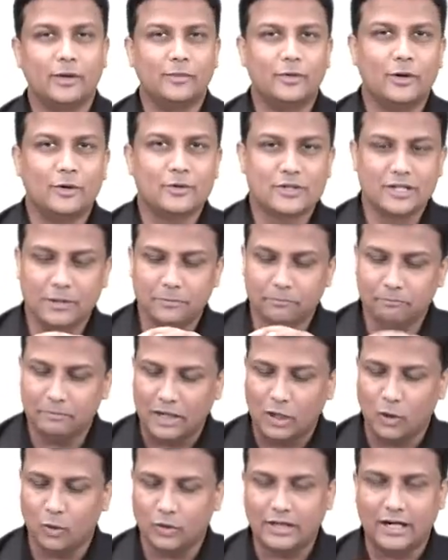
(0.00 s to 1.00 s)
able to see
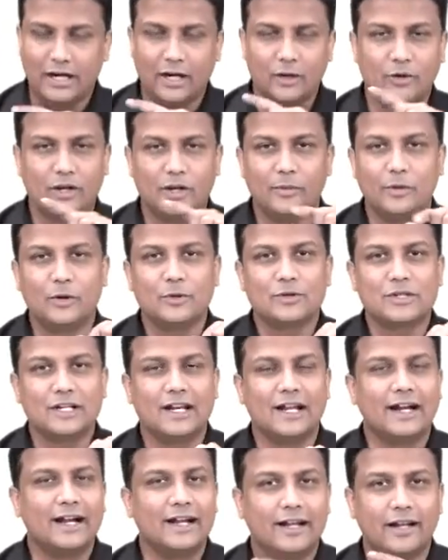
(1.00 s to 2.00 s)
below that you are able to see
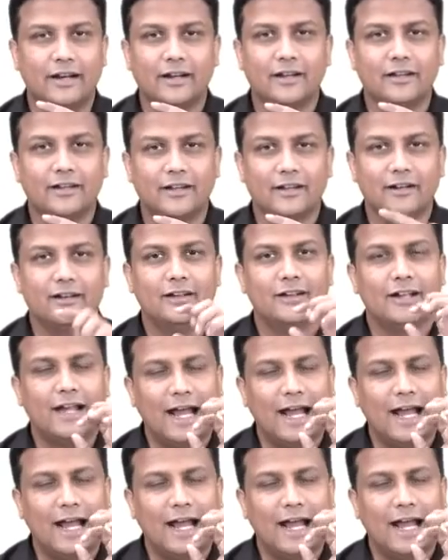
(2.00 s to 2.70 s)
like a tunnel there